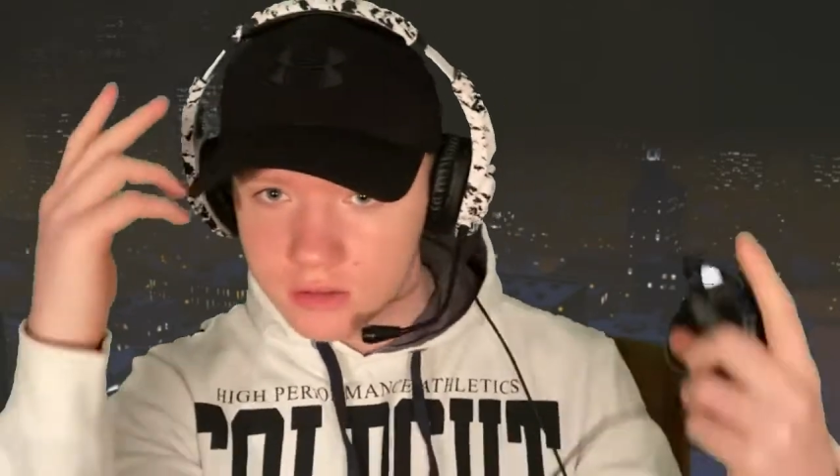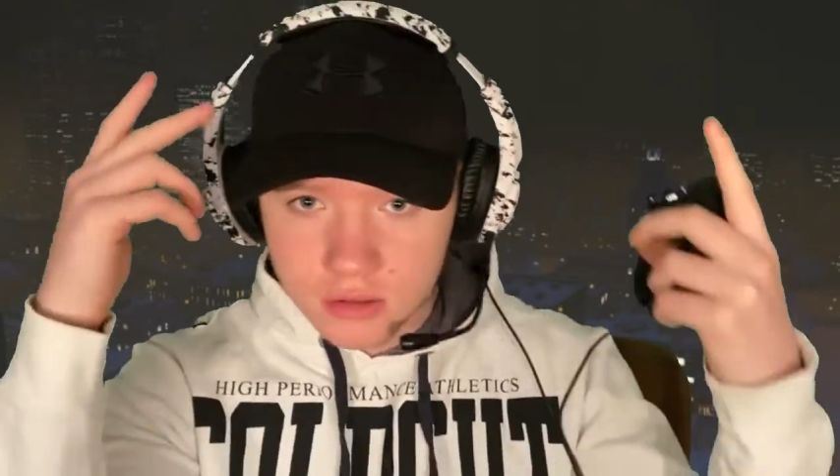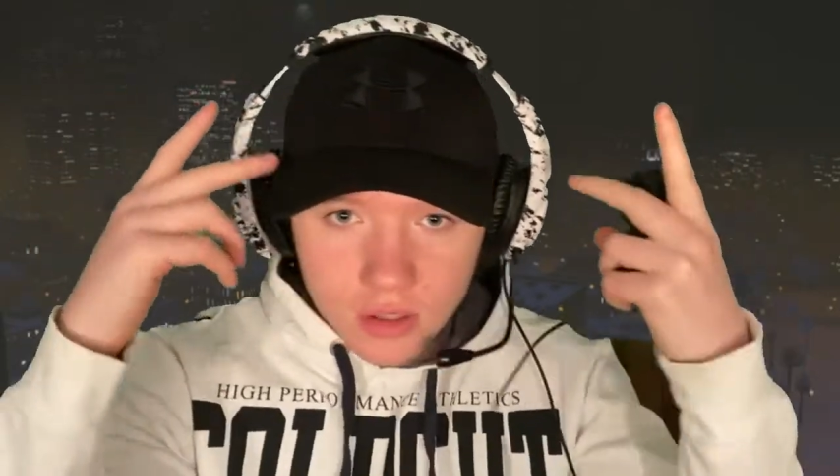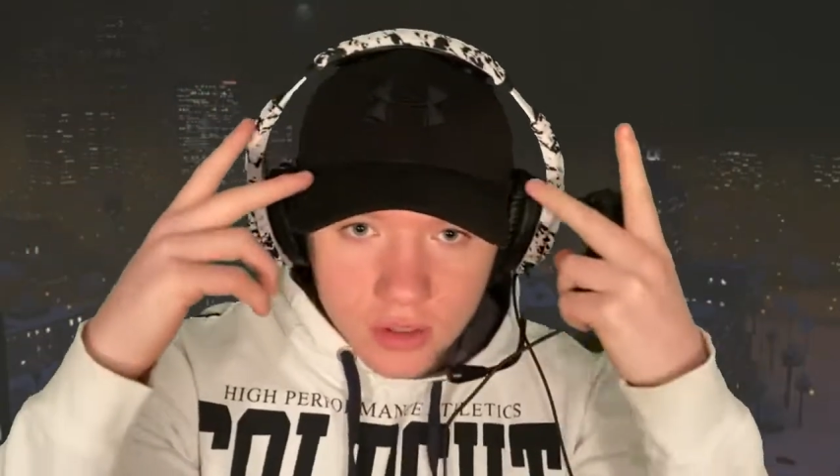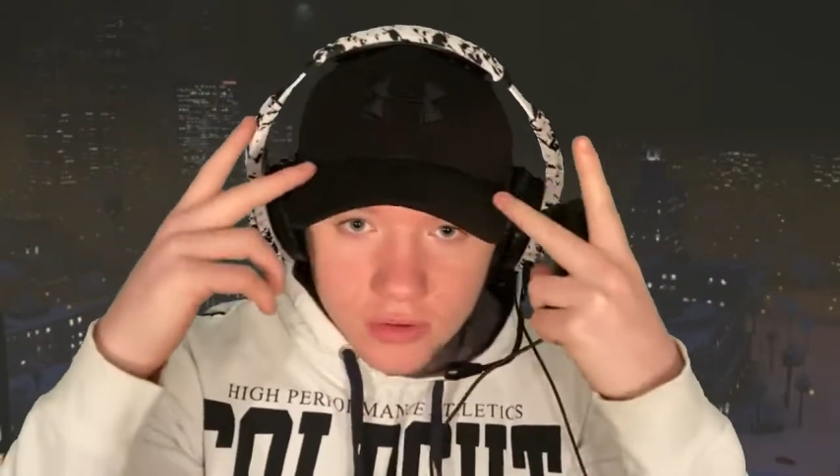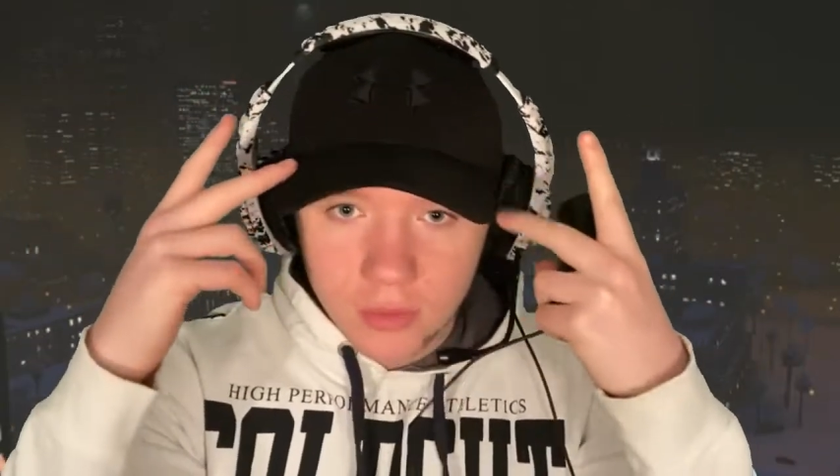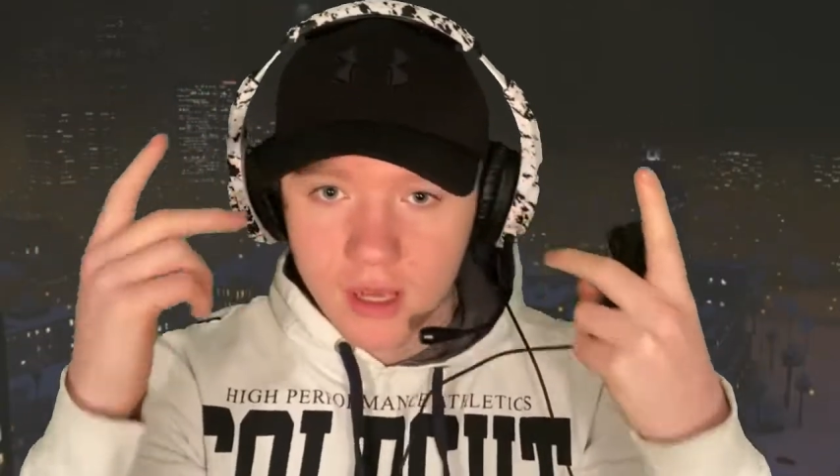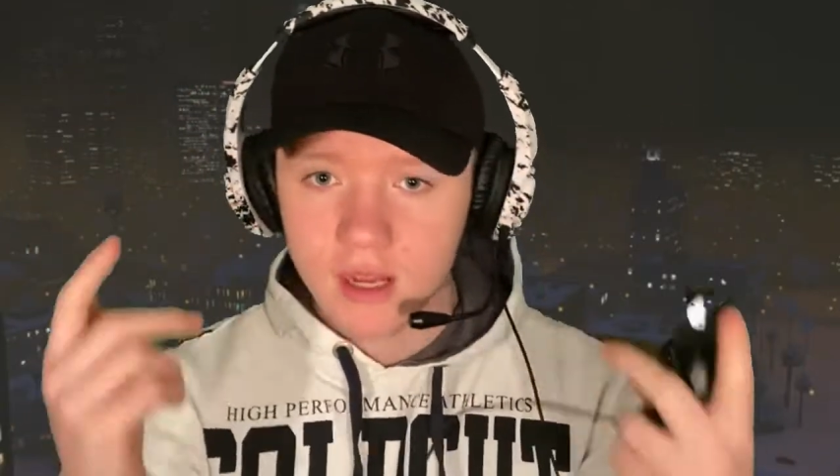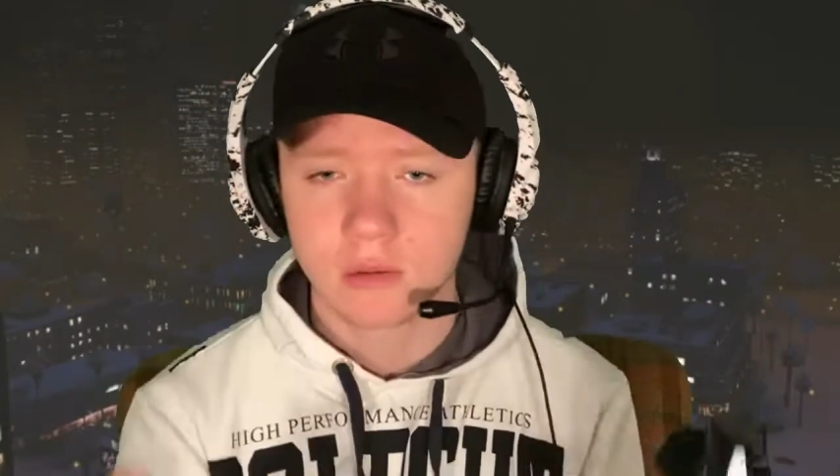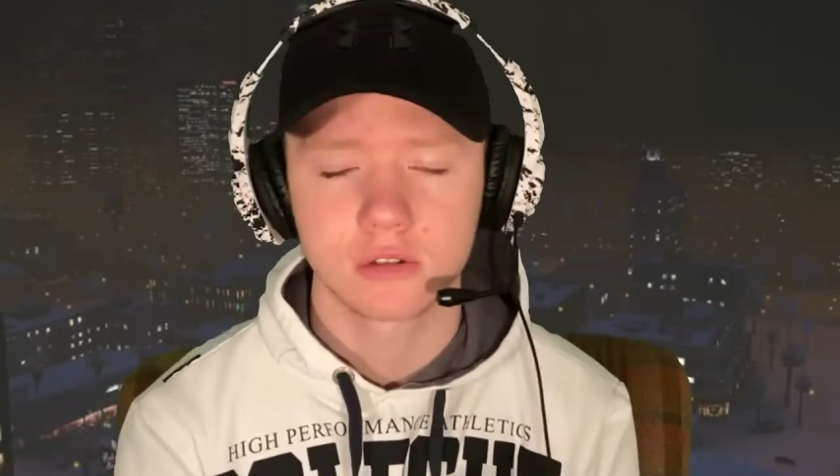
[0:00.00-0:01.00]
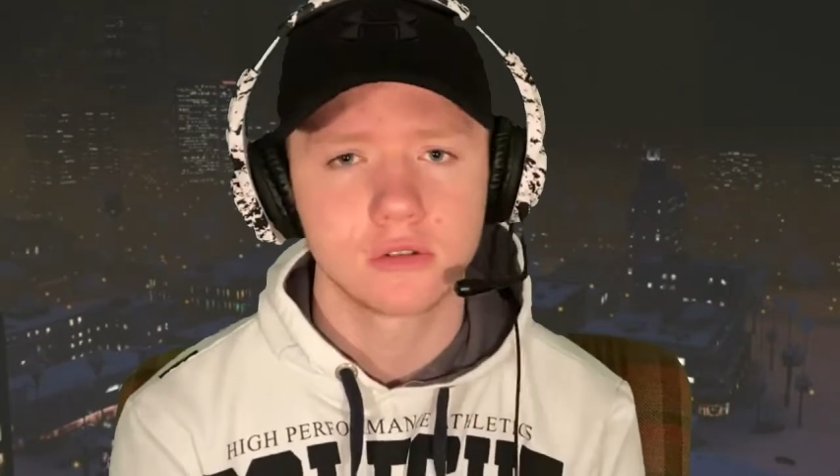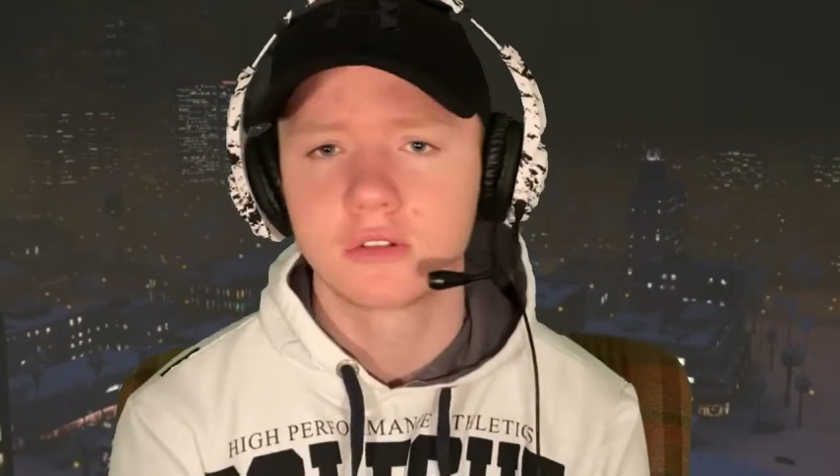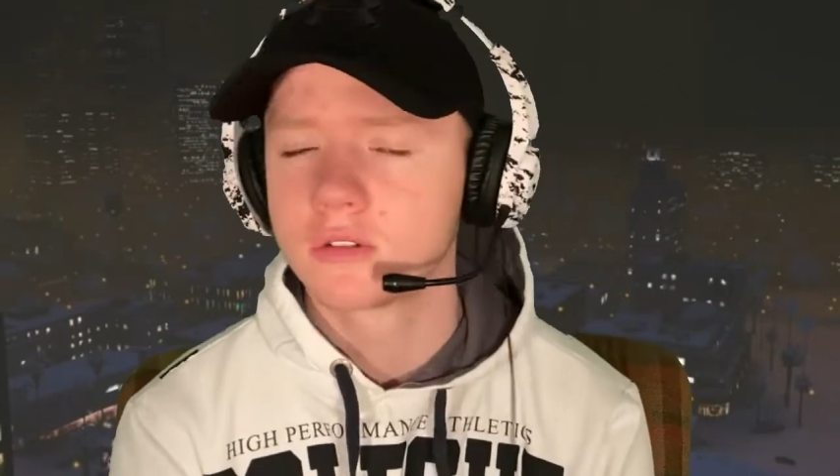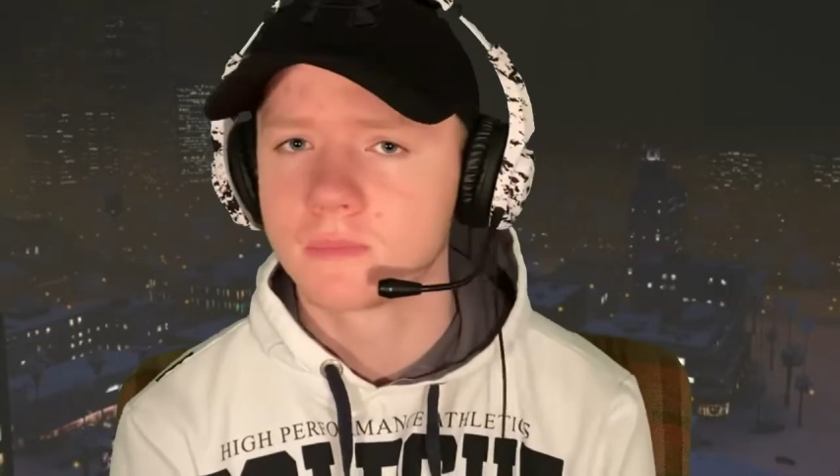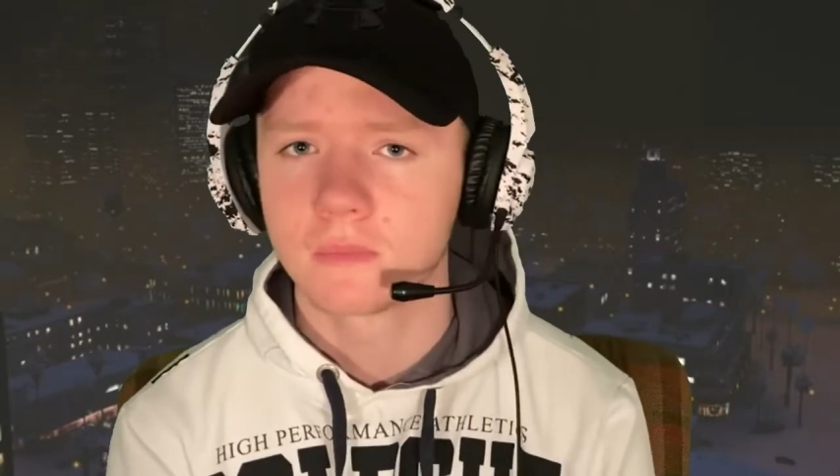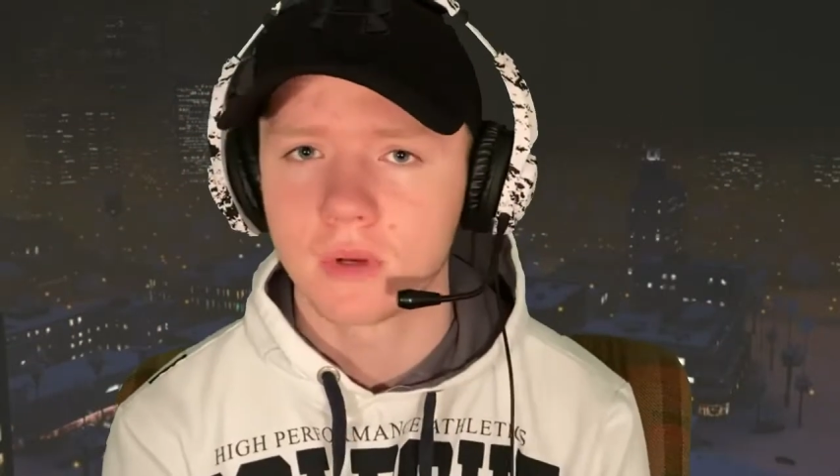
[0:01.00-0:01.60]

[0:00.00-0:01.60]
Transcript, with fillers: Sorry for my hat, because